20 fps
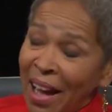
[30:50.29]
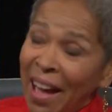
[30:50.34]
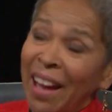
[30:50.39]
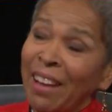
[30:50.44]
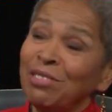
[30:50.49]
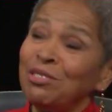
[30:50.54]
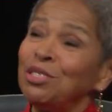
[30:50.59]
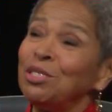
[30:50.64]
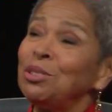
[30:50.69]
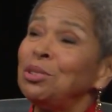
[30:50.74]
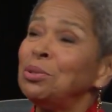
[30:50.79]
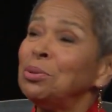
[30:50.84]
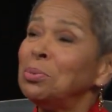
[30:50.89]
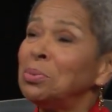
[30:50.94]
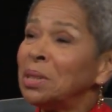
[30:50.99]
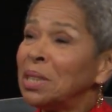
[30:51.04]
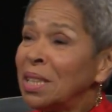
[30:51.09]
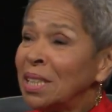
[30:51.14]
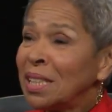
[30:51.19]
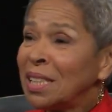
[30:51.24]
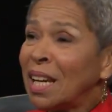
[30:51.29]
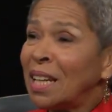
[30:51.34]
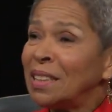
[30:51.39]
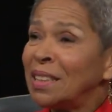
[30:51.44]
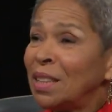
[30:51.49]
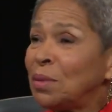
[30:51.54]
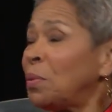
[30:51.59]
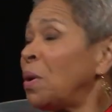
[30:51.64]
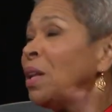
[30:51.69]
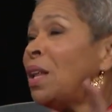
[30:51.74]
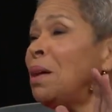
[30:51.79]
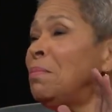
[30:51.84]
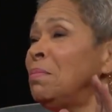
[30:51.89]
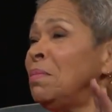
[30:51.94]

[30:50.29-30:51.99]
After two weeks, I said, well,